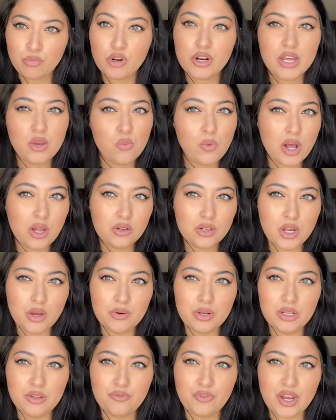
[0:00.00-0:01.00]
pretty well known
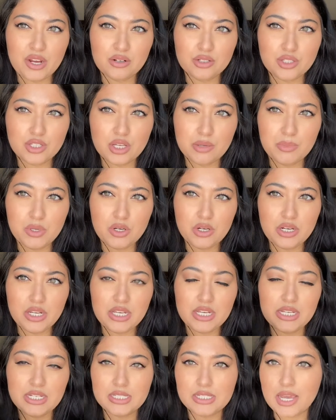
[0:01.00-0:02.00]
in the fragrance
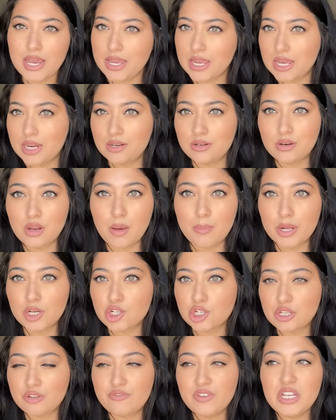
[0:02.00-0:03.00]
community. He's like in a bunch
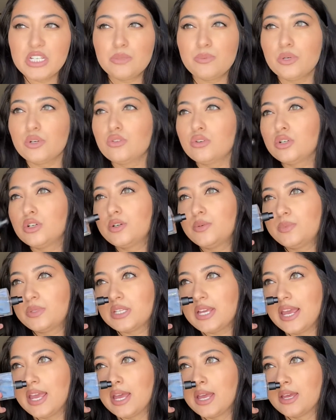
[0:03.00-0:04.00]
of the Facebook groups,
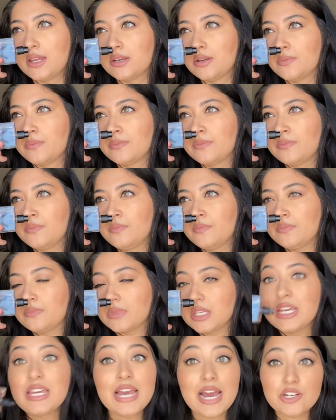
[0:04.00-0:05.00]
and
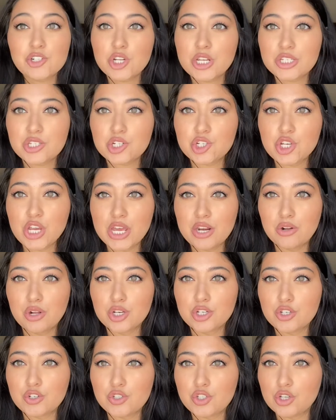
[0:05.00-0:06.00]
he actually has a channel
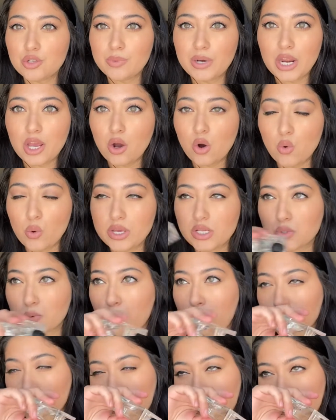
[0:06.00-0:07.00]
on YouTube, and I always watch